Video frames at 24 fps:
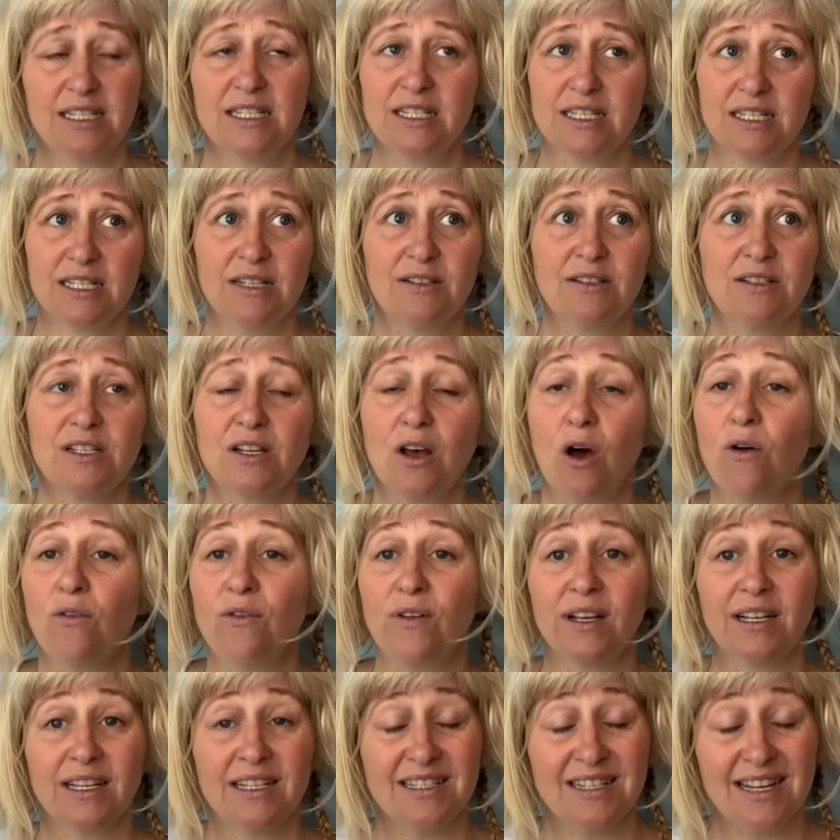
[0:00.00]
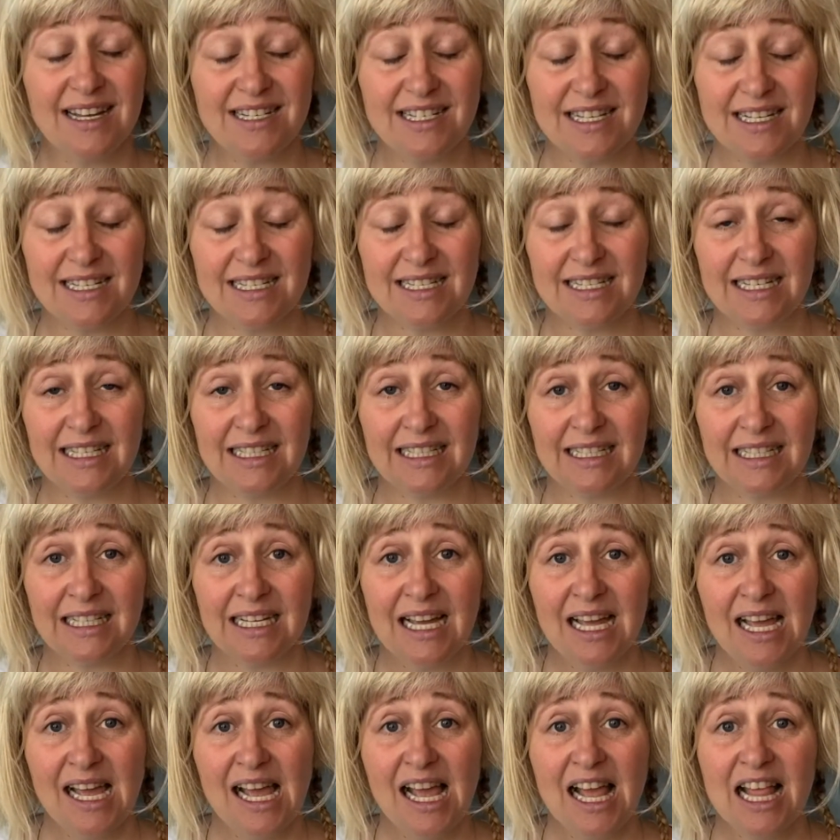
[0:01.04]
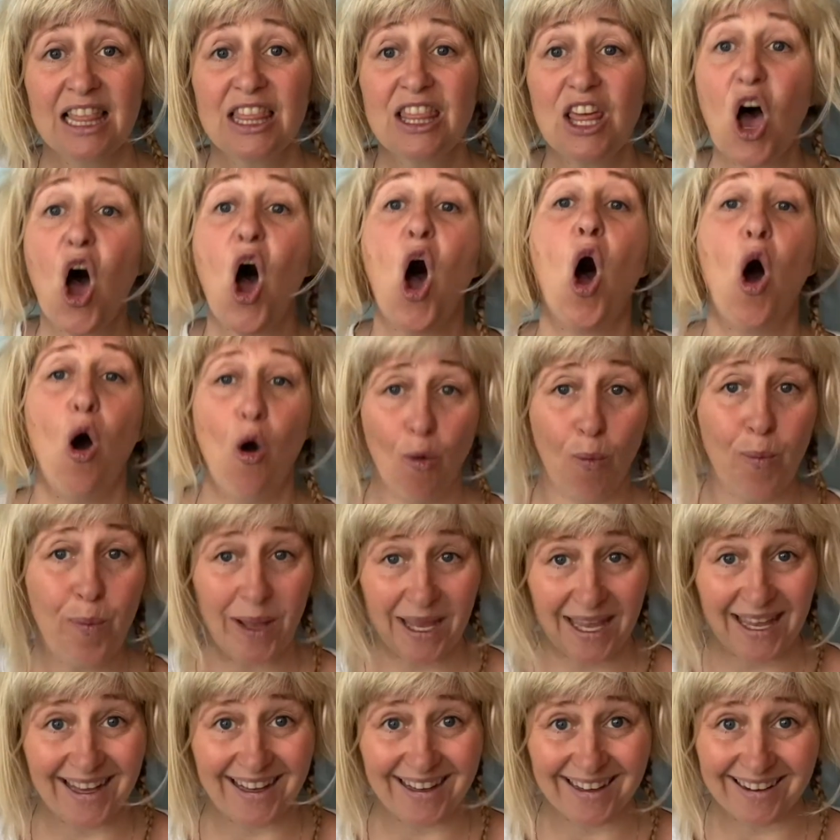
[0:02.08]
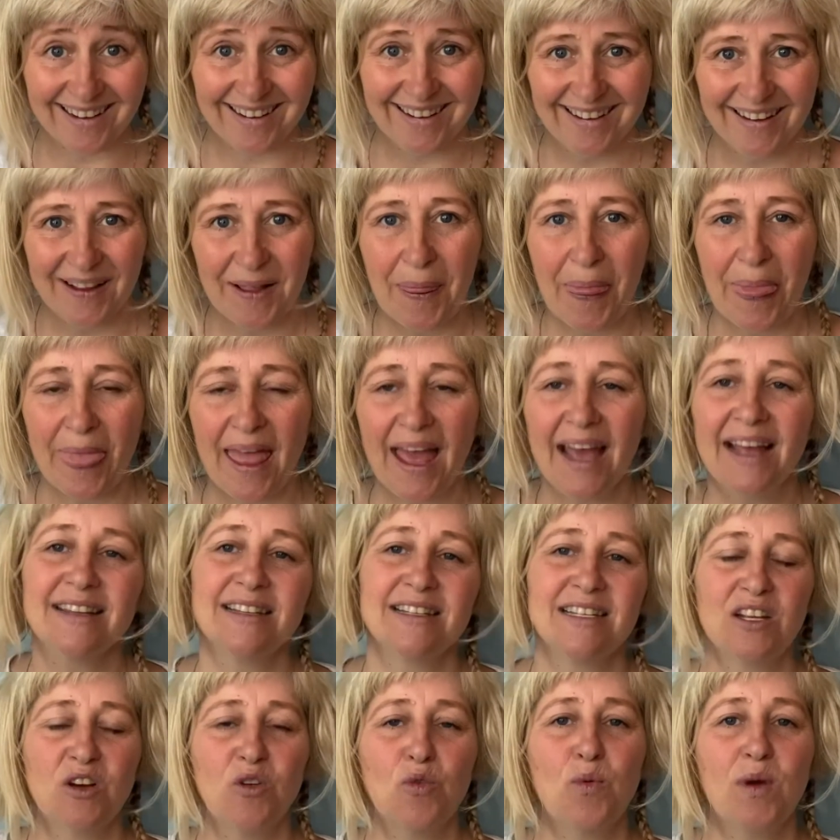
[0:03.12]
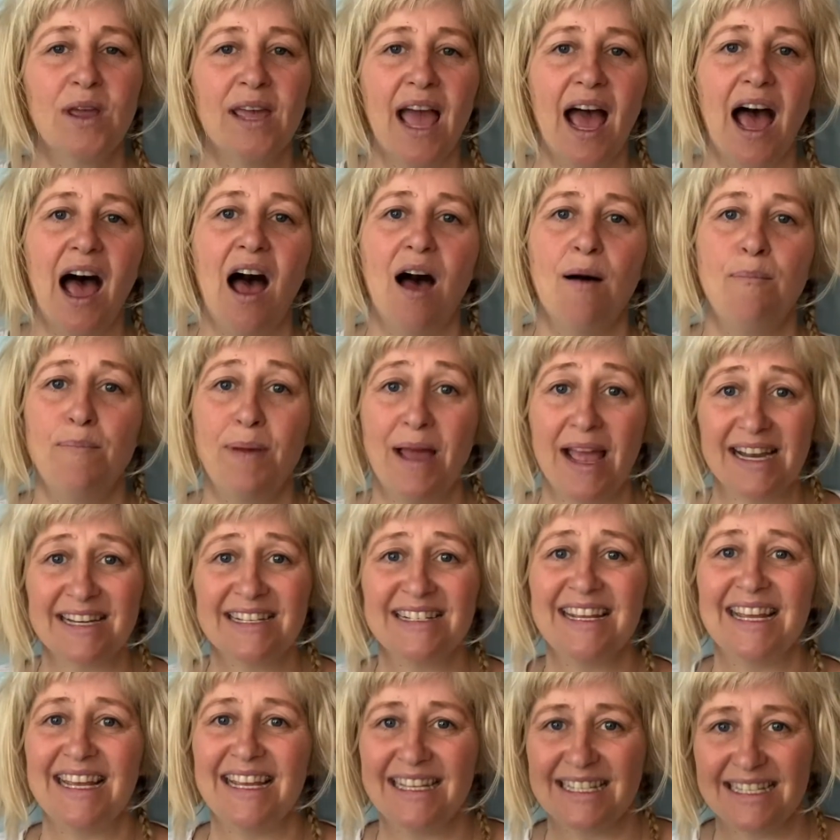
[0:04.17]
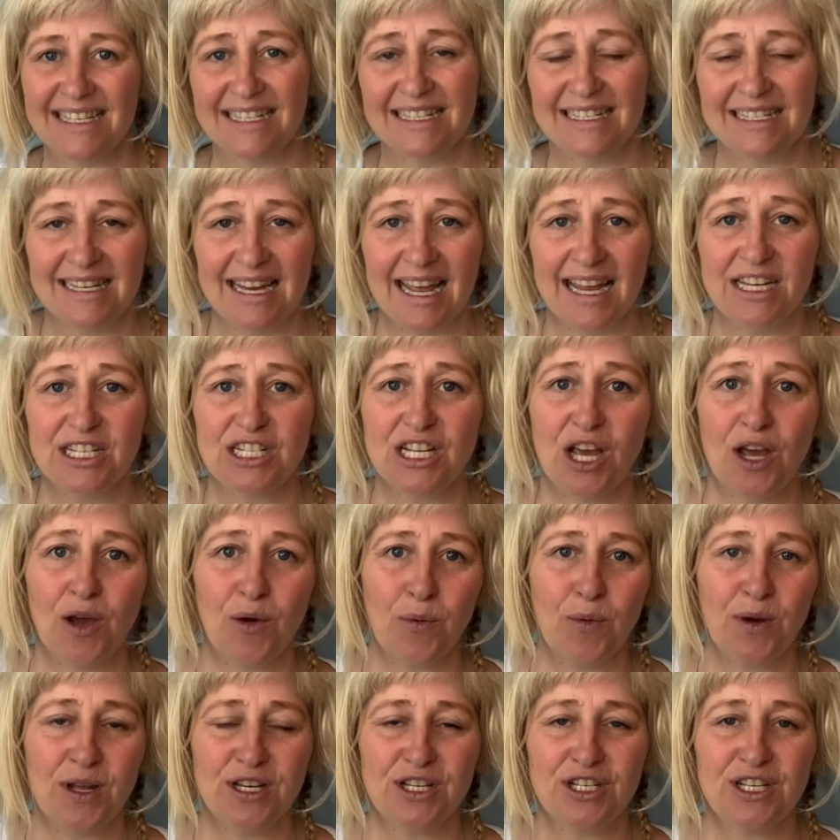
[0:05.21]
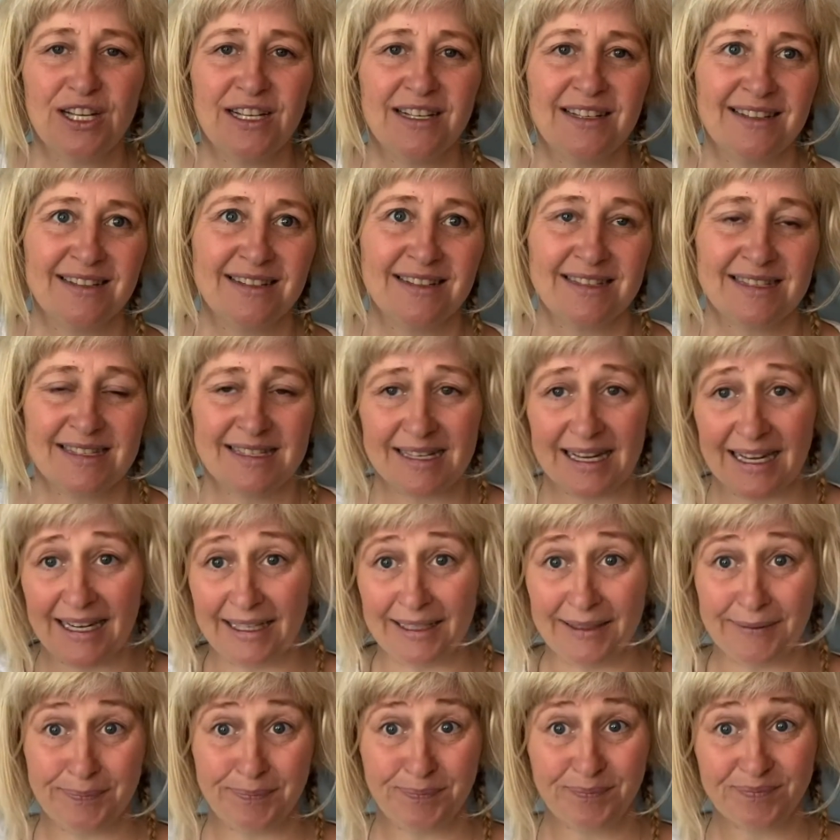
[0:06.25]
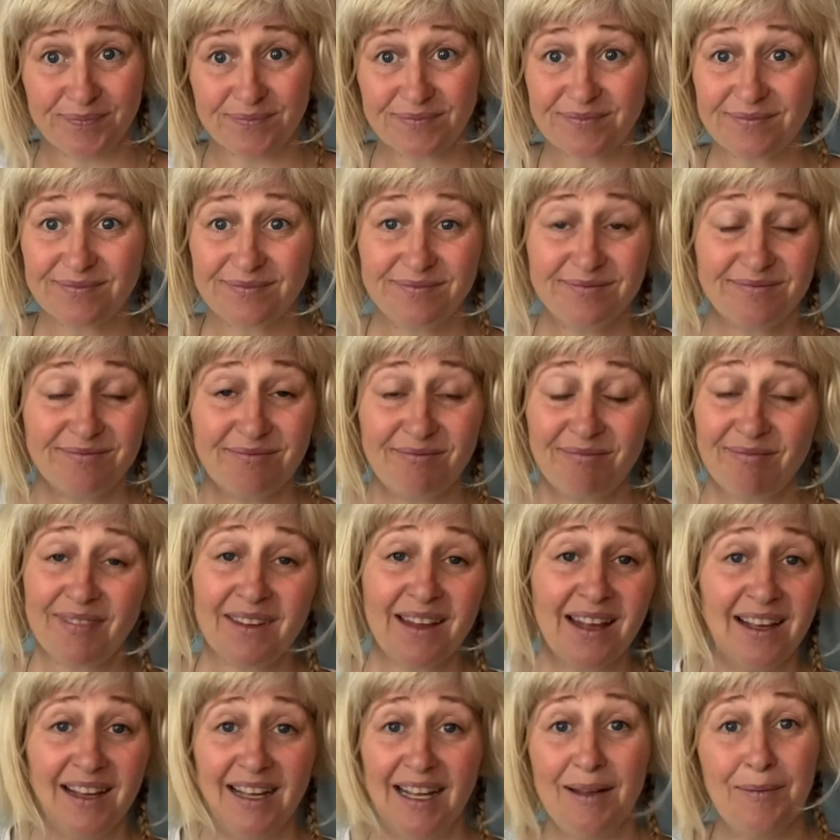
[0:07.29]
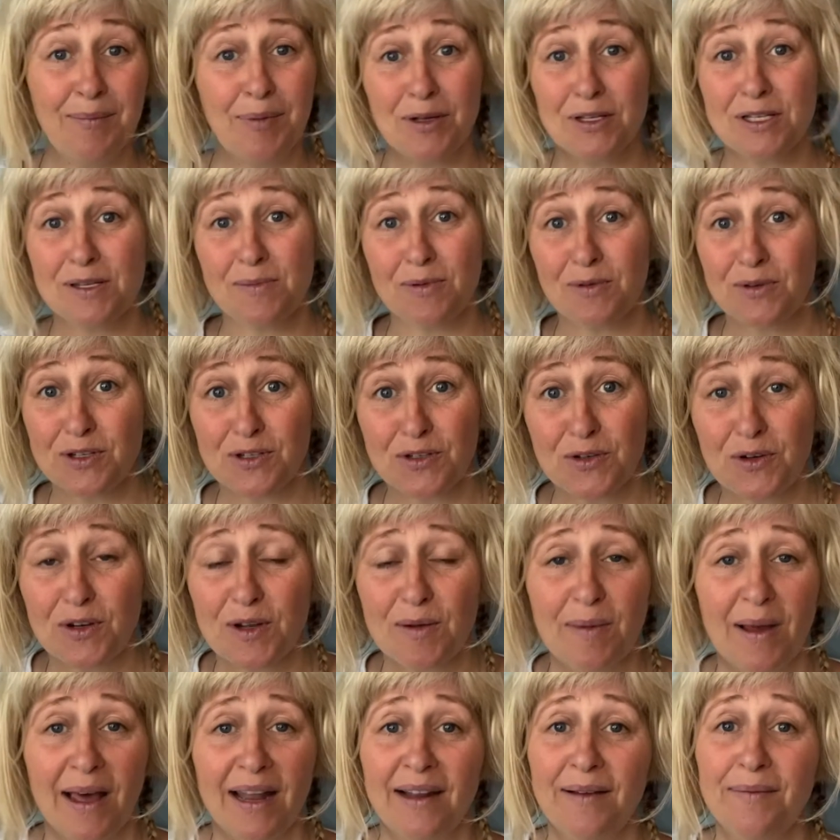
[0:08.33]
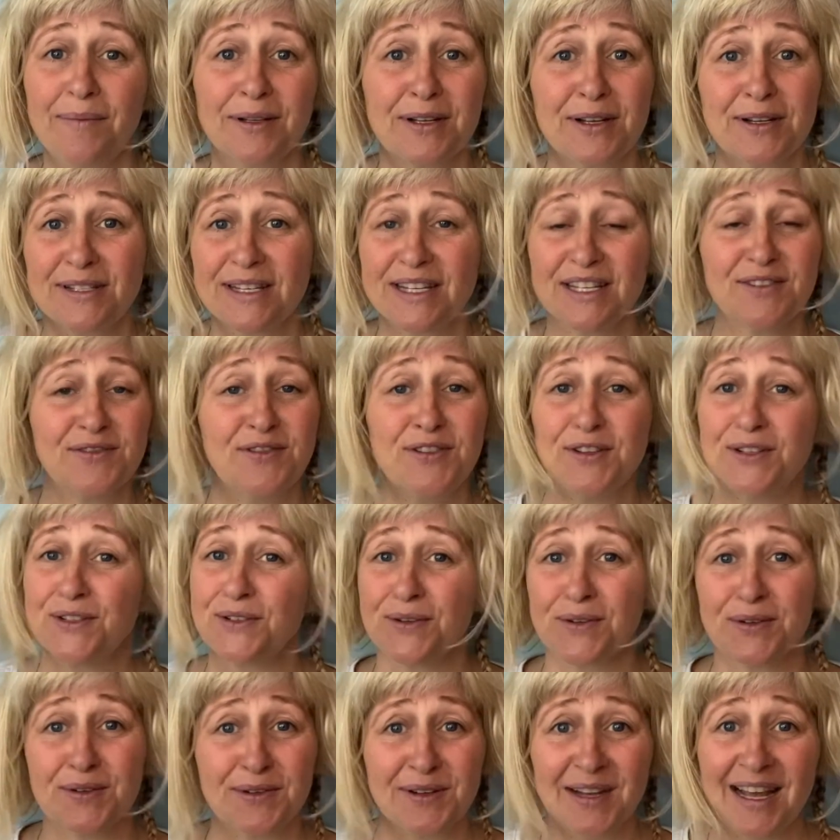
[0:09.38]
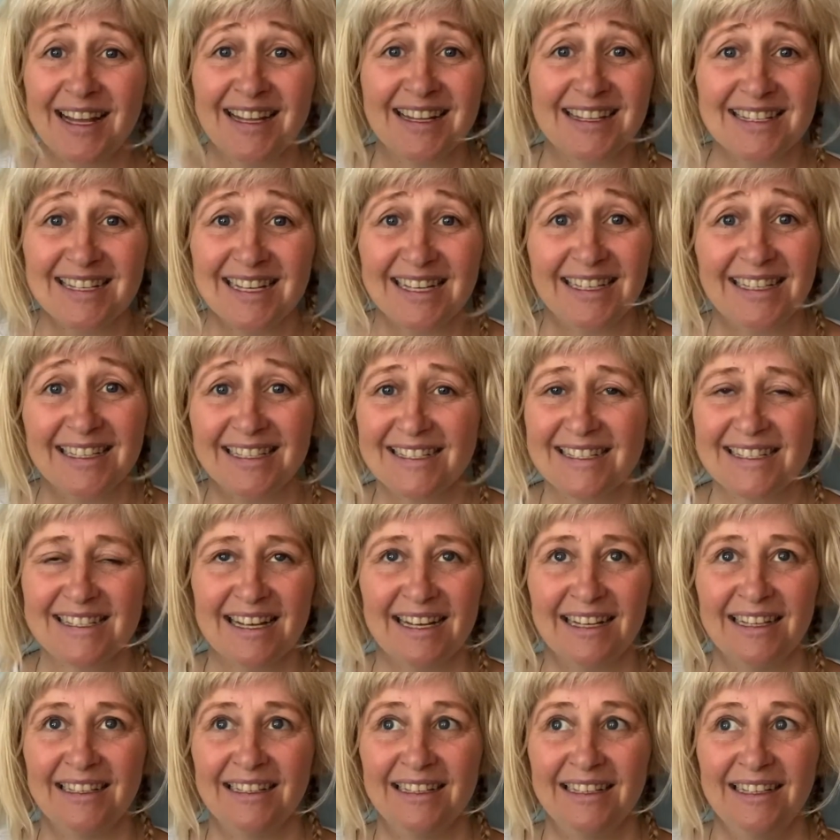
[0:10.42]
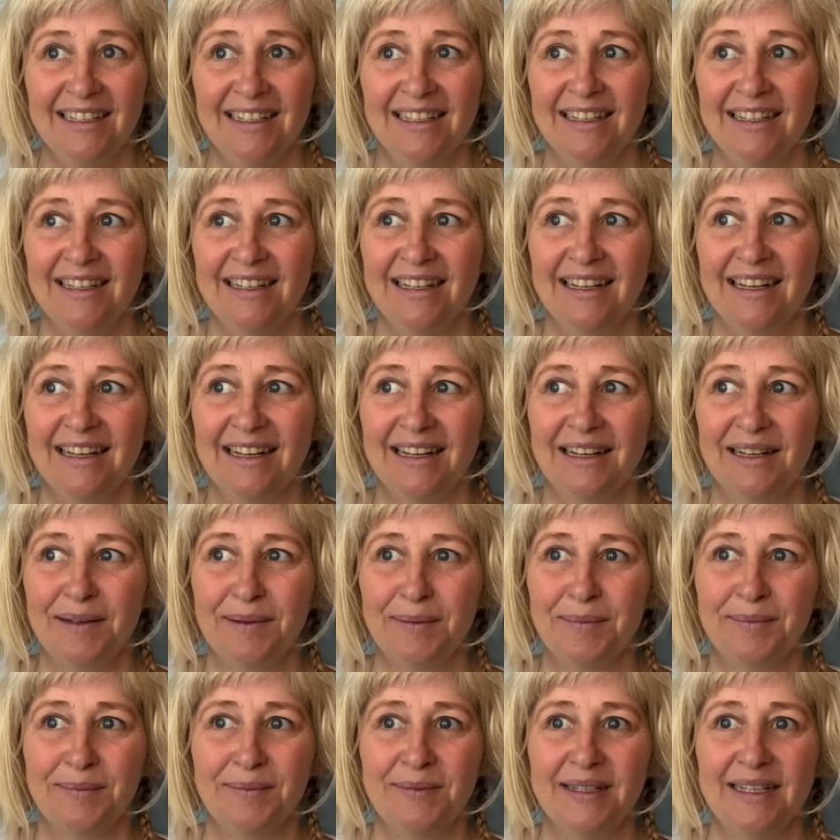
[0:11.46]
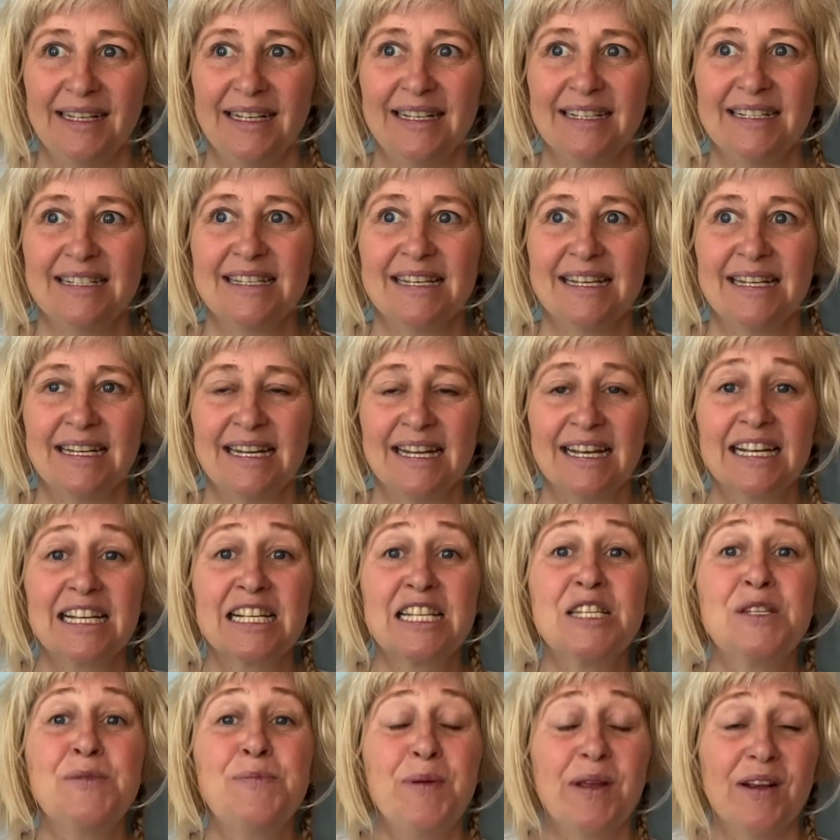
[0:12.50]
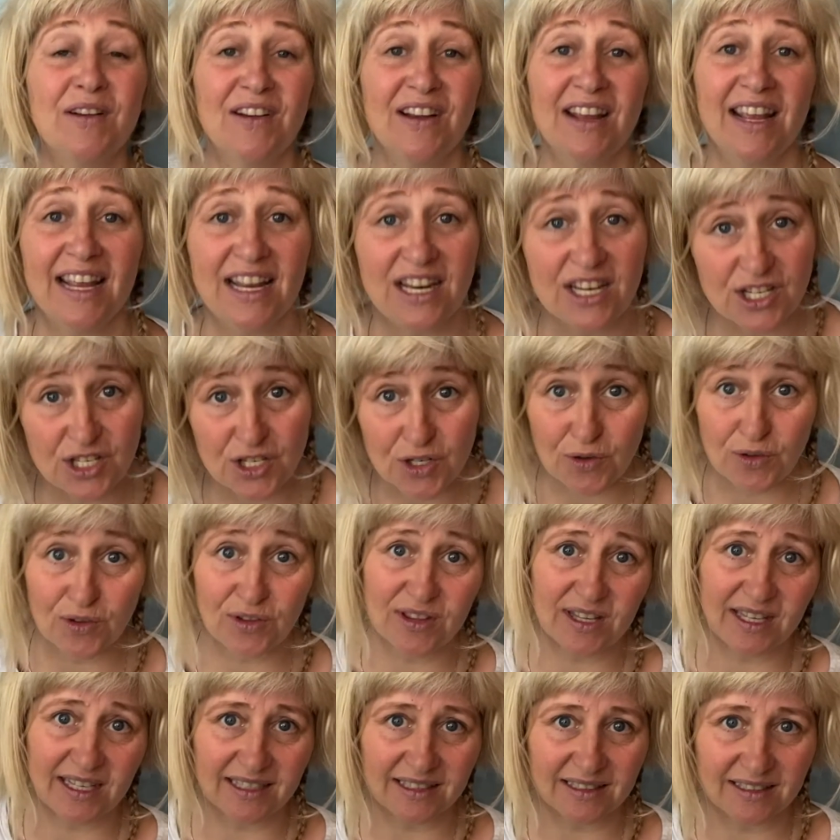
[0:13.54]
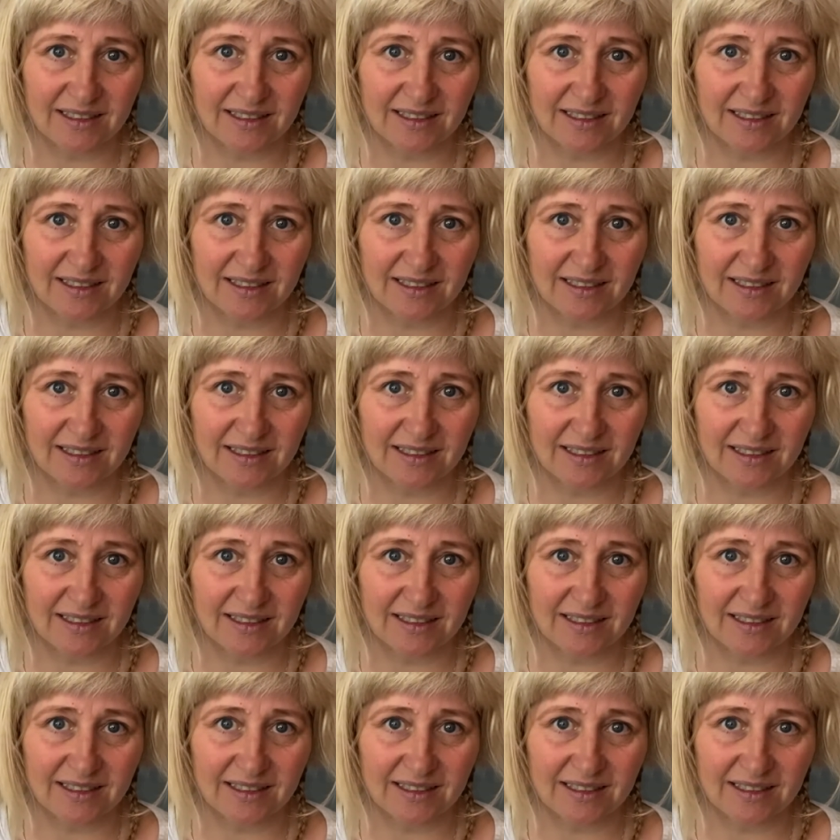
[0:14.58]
dissolving and digesting the whole being until we are back to essence nature, which is impossible to talk about it because it's first order reality. It's an experiential thing.